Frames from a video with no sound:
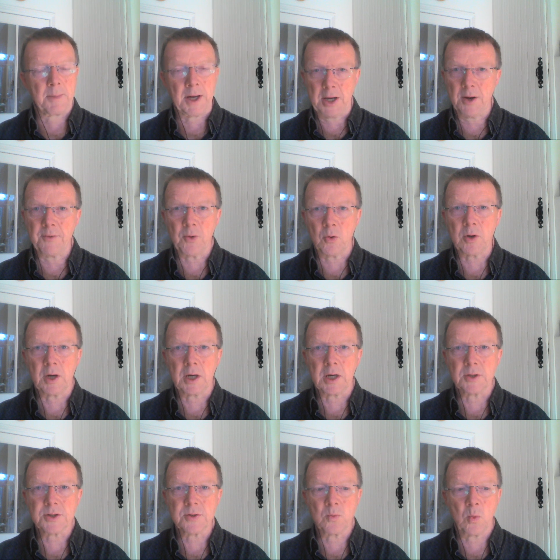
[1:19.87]
My overall
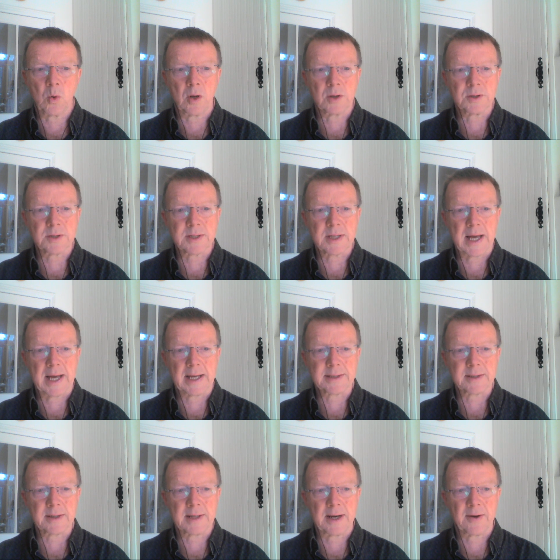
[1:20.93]
conclusion was
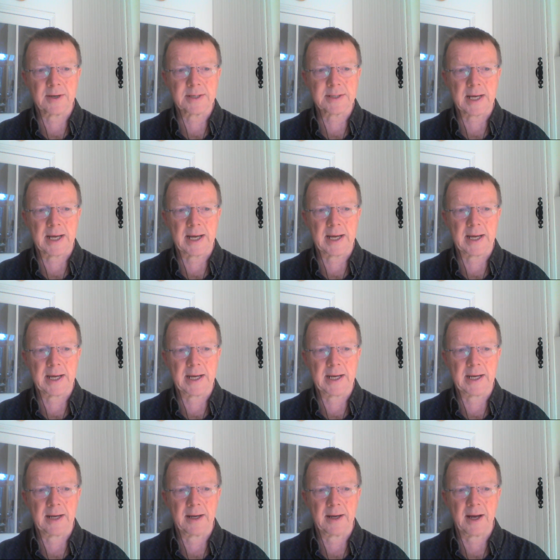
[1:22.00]
that there is
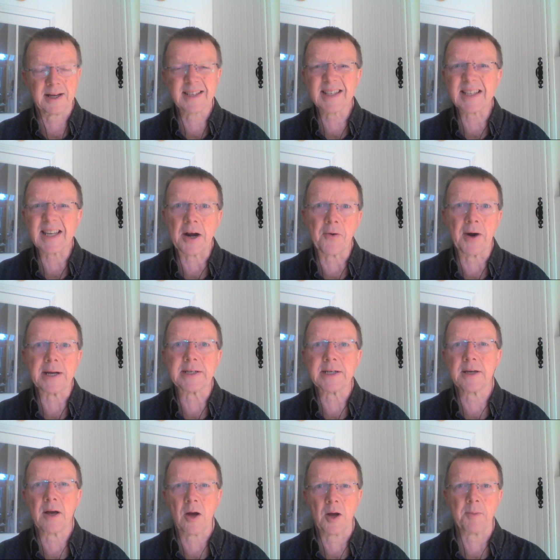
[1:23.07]
an
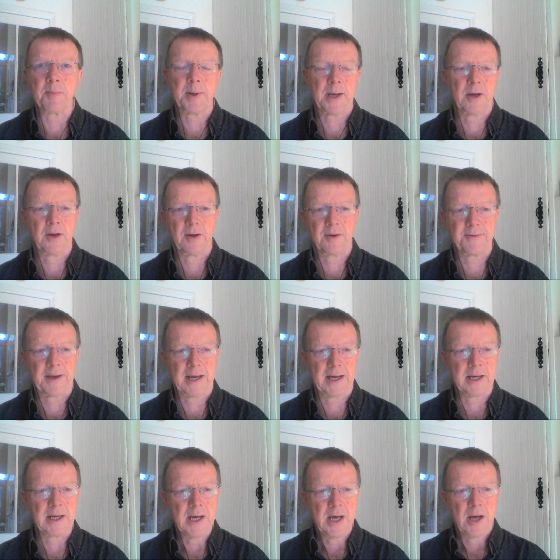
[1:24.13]
accelerated hype curve
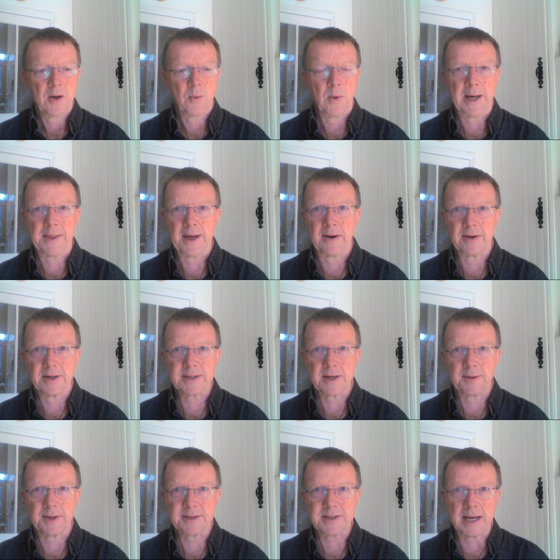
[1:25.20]
here, where there
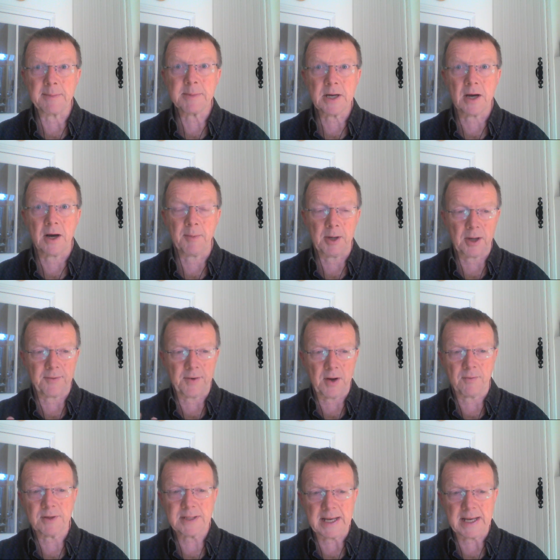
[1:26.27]
is at the same time a lot of
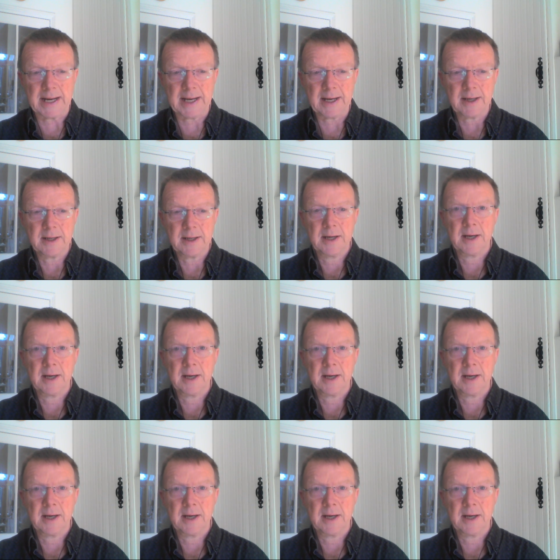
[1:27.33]
overselling,